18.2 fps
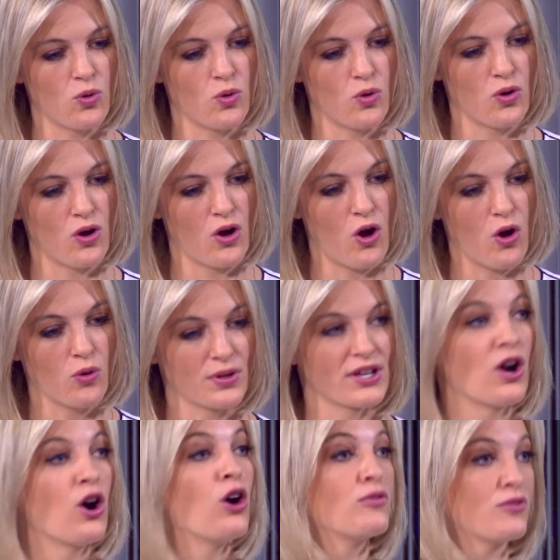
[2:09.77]
or
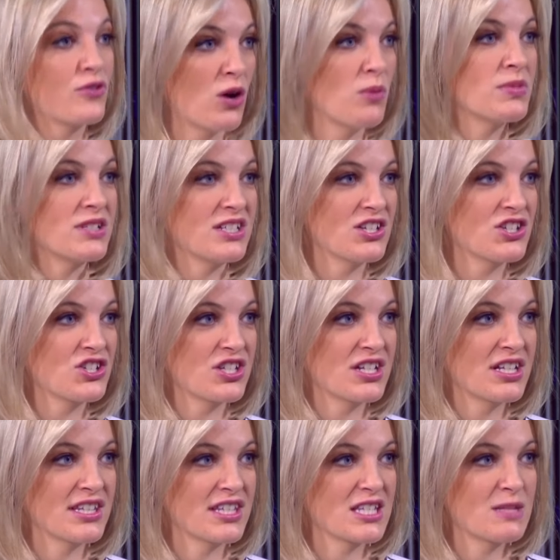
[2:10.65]
holding off
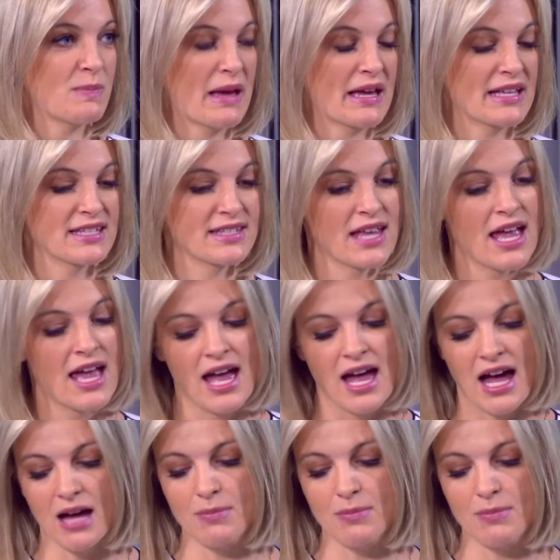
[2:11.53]
competition in the space.